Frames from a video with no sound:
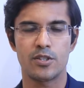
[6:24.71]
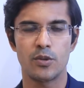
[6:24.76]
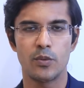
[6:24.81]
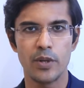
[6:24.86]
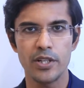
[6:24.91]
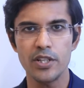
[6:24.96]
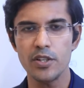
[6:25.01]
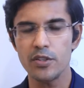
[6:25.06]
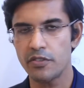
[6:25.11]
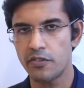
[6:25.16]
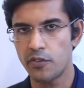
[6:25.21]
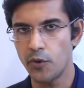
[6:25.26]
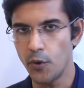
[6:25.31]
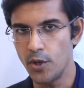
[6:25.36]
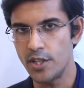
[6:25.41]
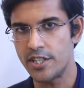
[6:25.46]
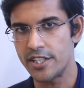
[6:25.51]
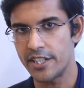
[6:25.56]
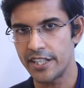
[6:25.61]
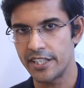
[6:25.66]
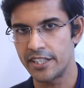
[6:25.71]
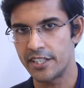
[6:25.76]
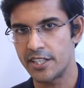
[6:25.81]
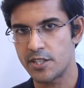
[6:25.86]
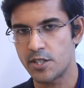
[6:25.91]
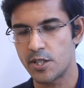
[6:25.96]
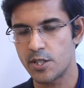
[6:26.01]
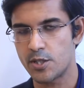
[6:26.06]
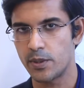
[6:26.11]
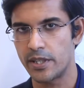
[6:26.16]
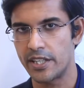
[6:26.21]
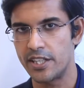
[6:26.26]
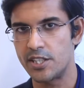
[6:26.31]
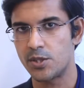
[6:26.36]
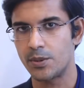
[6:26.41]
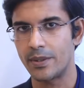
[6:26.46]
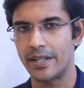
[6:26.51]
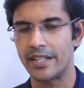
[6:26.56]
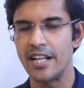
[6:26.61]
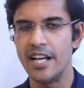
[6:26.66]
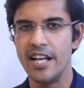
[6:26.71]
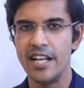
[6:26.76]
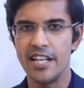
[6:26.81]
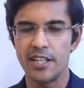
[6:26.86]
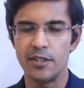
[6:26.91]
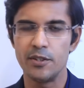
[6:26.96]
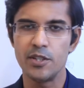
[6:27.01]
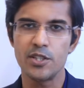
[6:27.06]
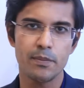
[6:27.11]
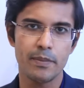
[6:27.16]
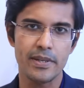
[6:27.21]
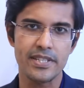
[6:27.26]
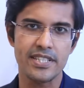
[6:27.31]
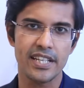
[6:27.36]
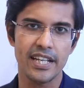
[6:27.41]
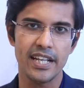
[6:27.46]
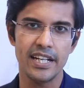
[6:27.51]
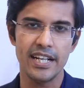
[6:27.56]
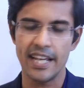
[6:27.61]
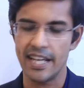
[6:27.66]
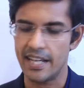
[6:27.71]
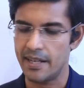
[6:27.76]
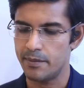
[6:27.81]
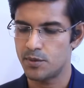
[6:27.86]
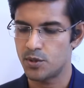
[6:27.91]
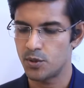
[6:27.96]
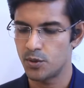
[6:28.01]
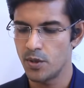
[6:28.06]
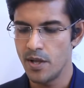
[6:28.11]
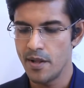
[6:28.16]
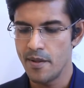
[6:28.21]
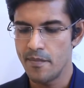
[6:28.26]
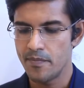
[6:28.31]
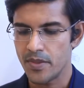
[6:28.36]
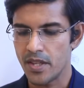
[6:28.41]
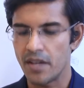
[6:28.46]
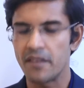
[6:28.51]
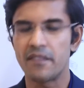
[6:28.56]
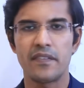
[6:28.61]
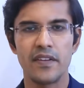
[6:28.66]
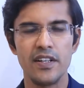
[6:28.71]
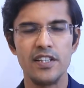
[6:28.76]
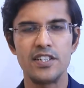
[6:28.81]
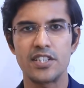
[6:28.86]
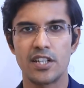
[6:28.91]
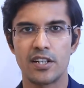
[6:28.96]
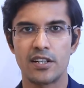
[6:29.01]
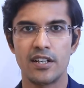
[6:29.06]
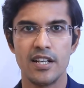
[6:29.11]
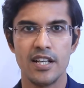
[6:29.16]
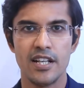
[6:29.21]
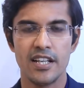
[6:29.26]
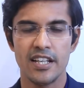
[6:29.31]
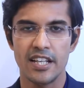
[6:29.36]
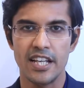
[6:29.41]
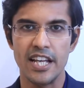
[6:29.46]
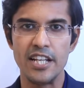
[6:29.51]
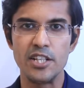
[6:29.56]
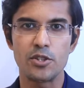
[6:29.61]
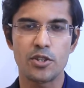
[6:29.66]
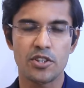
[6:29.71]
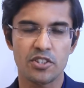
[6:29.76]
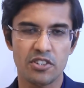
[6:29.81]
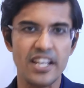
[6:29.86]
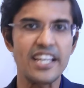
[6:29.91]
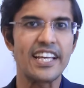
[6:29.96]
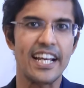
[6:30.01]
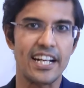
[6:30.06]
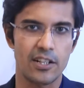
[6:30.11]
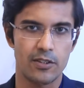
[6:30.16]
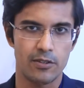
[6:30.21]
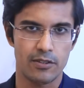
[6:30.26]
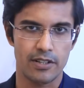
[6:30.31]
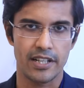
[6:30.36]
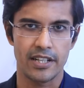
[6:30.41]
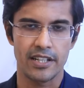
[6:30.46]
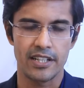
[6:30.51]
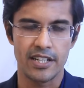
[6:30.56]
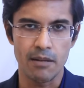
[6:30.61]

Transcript: So when you're filtering this, this one into it, you need to basically have to filter into three categories.